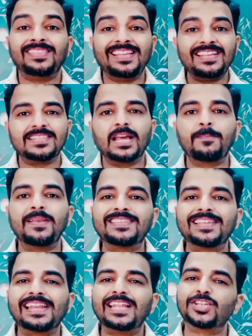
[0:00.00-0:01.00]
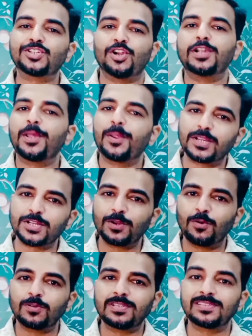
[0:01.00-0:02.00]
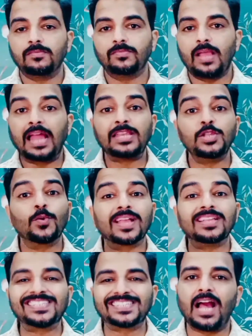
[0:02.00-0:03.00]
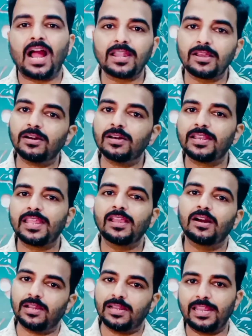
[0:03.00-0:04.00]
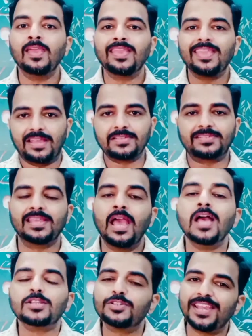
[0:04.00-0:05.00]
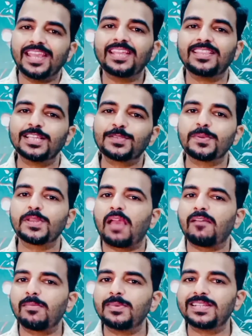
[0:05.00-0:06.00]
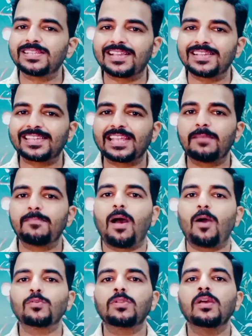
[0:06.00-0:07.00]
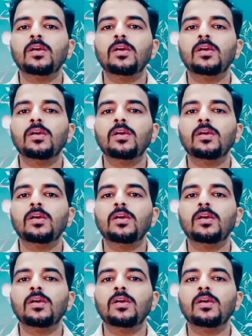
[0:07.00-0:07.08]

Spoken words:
These are basically short duration courses and you can start earning early. Yes, today in this video I will be discussing about